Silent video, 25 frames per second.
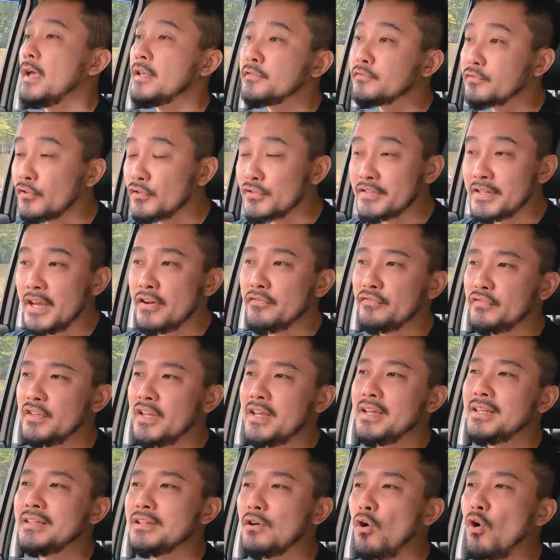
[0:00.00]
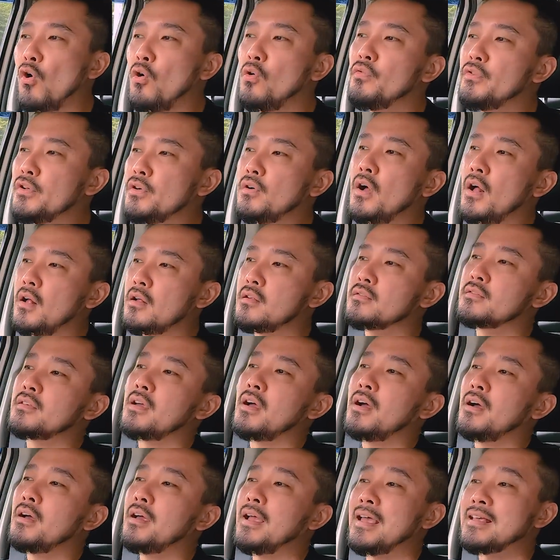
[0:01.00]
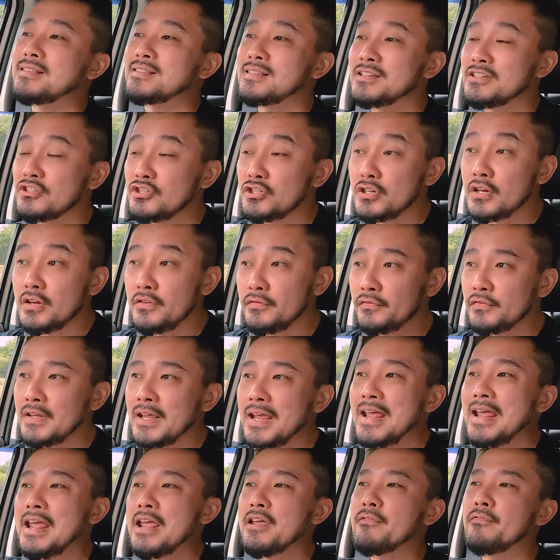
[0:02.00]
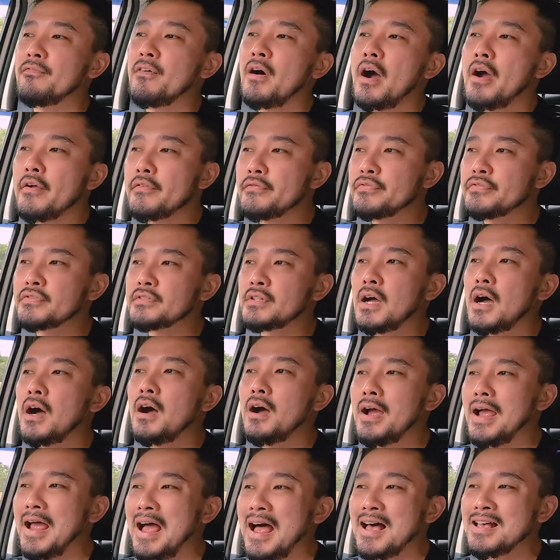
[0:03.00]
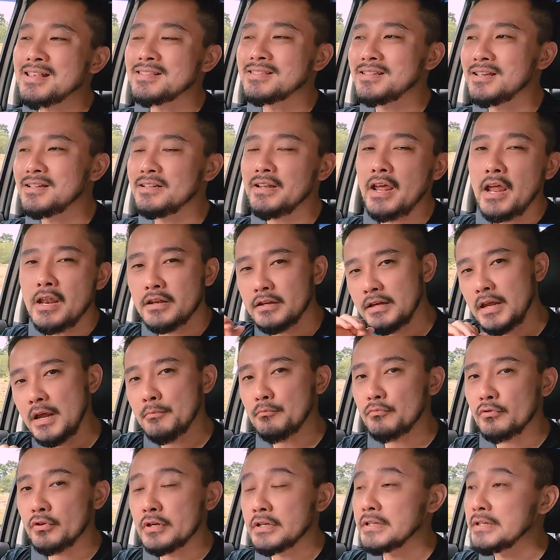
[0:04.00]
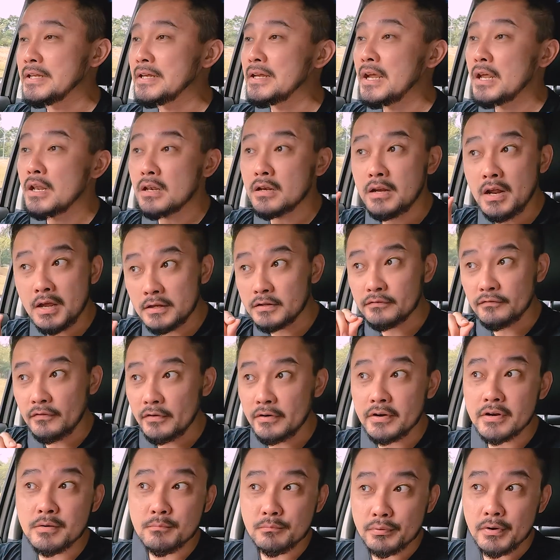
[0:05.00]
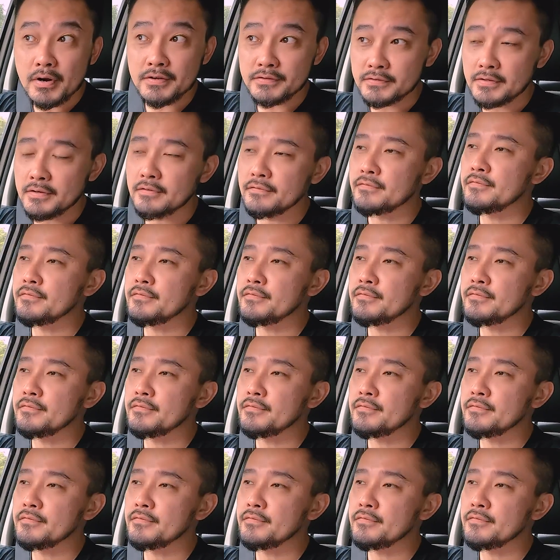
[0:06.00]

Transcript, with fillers: As for safety, the all-new Alza has achieved a 5-star ASEAN NCAP rating and that's very impressive.